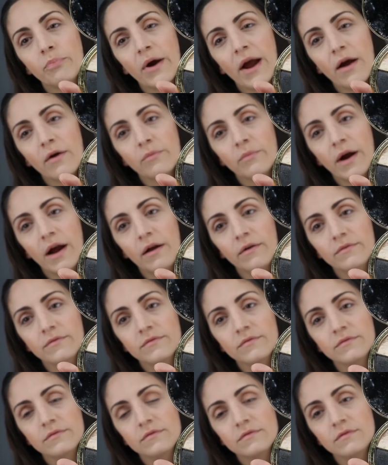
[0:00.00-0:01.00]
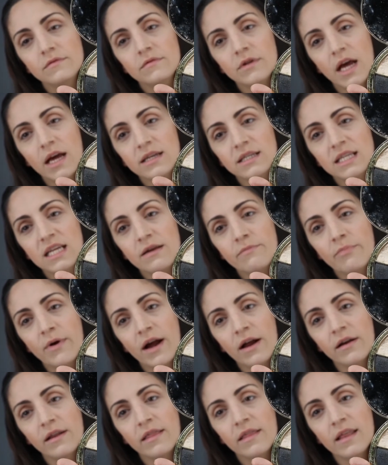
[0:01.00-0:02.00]
brown, not deep
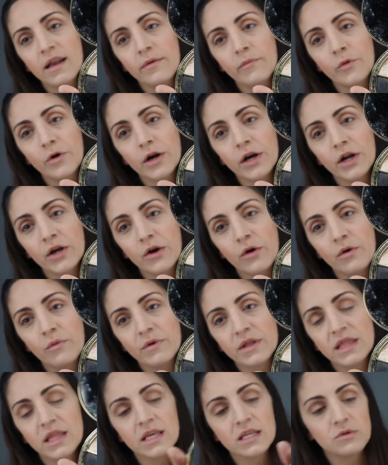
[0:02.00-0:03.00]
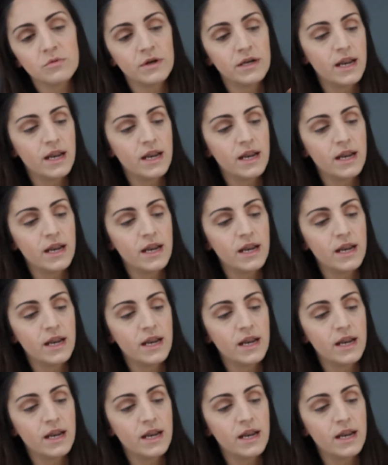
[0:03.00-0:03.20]
brown, and then we're gonna go in with this